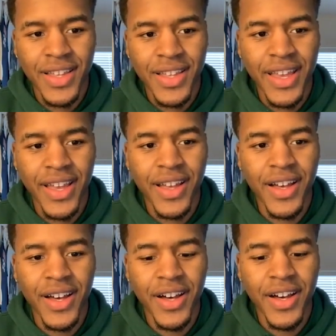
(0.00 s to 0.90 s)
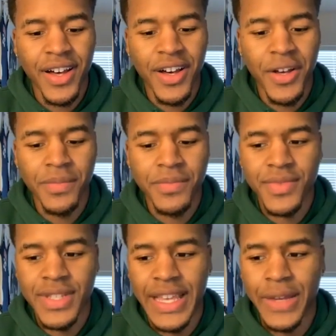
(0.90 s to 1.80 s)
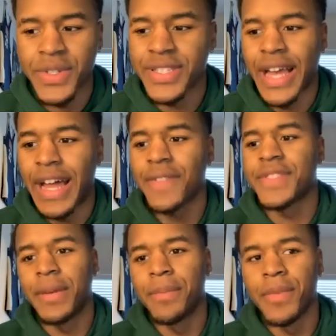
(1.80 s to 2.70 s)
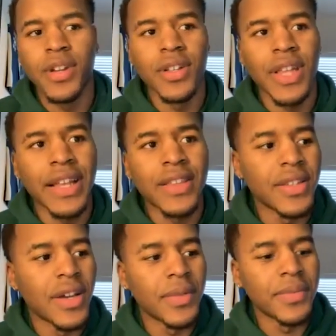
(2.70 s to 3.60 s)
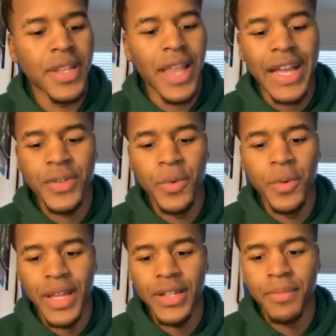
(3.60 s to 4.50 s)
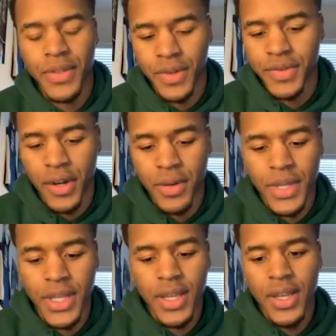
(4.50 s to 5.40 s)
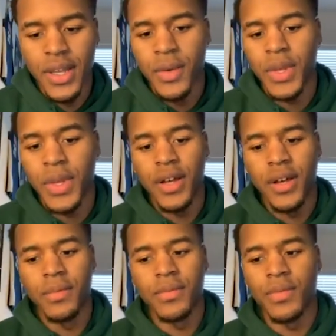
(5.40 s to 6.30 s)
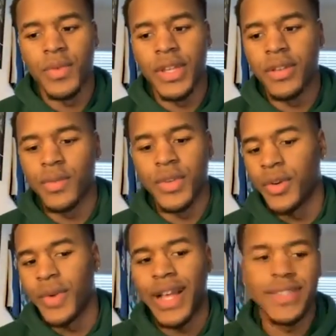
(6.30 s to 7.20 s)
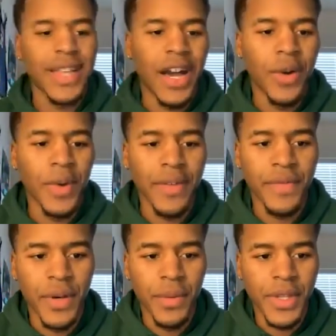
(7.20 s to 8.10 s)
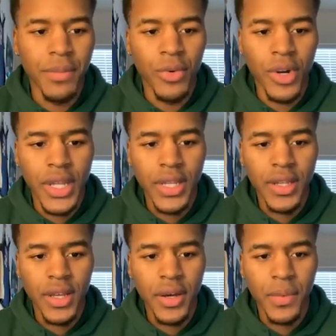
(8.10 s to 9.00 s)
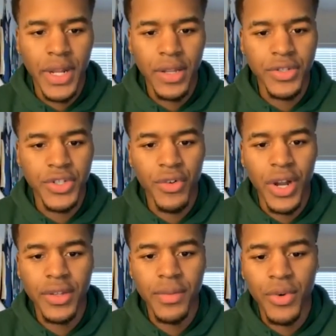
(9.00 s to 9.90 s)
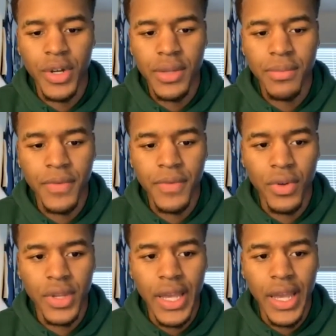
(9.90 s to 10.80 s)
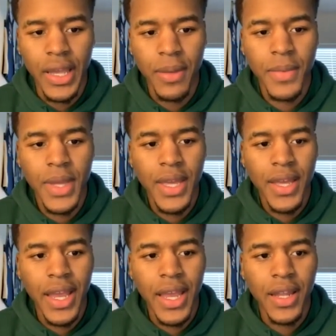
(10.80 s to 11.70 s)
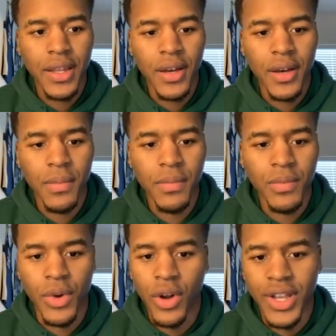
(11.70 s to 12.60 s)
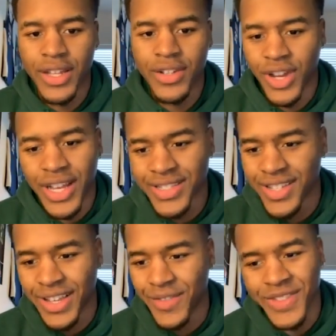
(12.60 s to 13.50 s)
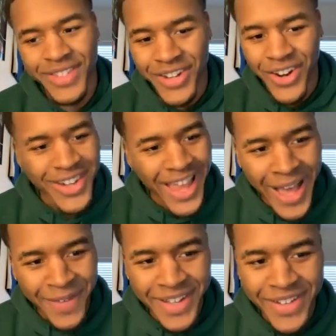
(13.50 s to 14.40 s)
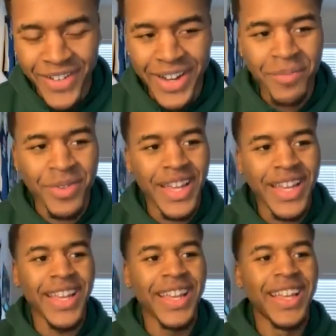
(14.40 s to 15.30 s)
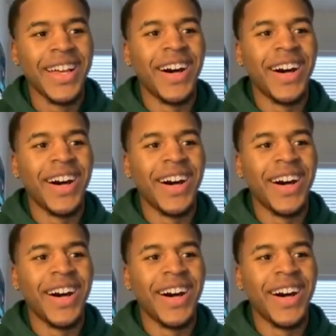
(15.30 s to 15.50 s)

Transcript: Yeah, it was kind of similar like to last year when we played in the Big 12 tournament. We had scout, we had film in the morning. We had a little shoot around in the morning before the game, and we were all getting dressed. Like we took our nap, getting ready to play.